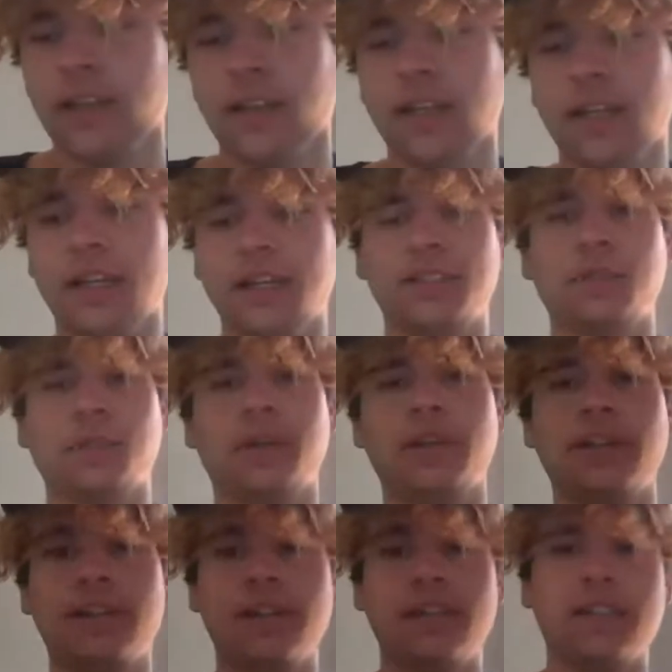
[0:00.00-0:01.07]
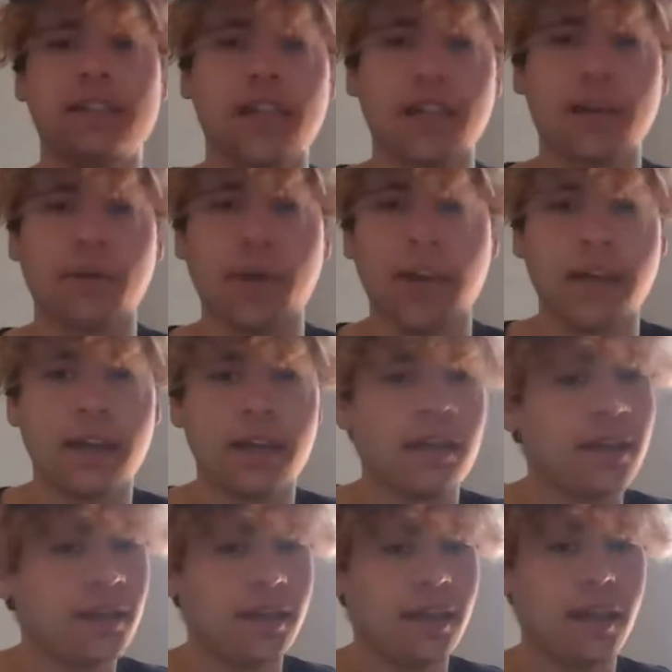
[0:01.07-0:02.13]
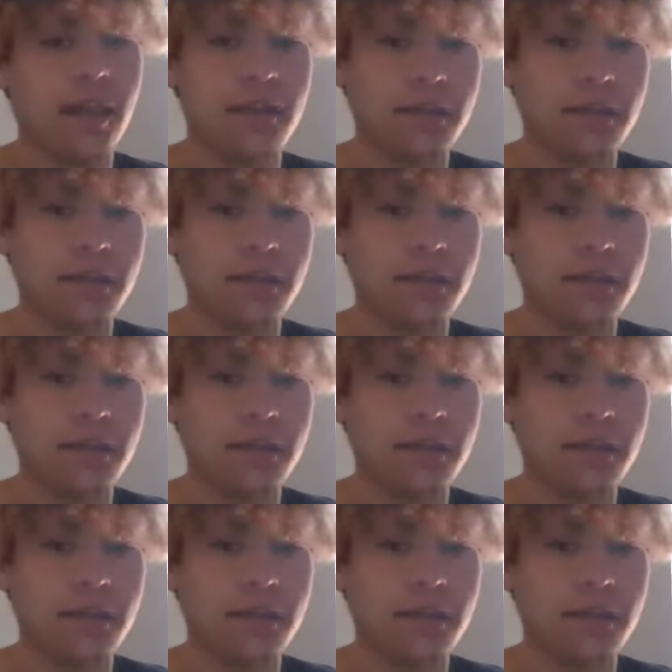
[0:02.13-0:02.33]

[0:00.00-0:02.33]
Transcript: it is what it is. Anyway, yeah,